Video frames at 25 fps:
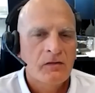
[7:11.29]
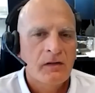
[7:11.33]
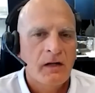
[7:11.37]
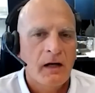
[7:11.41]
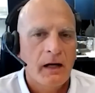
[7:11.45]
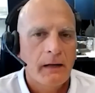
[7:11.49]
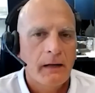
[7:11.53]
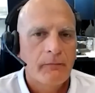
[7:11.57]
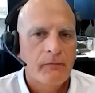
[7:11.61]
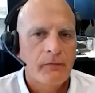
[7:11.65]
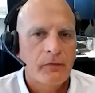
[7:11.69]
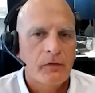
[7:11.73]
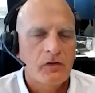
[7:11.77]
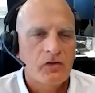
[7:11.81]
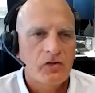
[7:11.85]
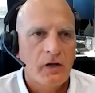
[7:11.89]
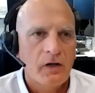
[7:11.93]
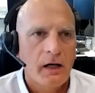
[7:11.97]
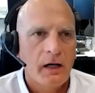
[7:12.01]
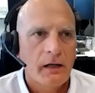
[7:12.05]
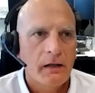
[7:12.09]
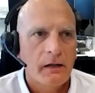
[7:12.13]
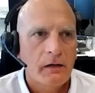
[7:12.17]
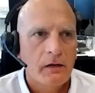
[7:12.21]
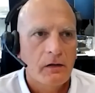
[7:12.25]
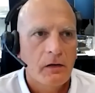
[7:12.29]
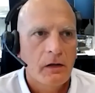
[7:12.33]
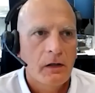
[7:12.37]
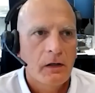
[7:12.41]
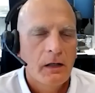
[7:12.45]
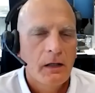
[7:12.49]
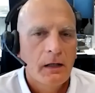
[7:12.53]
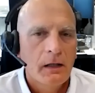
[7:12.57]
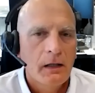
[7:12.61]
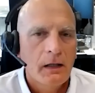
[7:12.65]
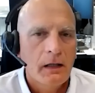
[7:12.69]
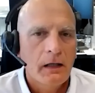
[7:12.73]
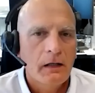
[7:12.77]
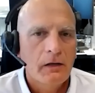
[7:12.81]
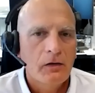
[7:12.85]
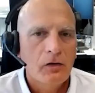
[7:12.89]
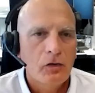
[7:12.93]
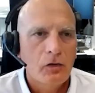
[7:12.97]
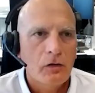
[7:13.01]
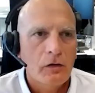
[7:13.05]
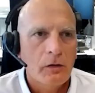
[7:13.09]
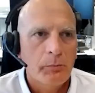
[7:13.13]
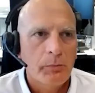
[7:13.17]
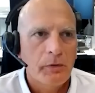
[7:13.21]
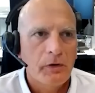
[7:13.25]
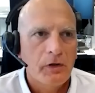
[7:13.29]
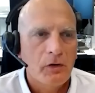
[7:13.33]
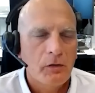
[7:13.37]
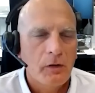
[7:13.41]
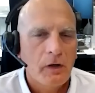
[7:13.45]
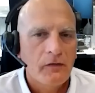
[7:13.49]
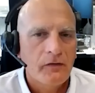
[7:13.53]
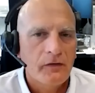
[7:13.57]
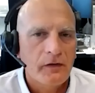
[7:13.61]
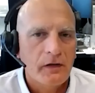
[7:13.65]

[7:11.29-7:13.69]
time for China and Europe and U.S.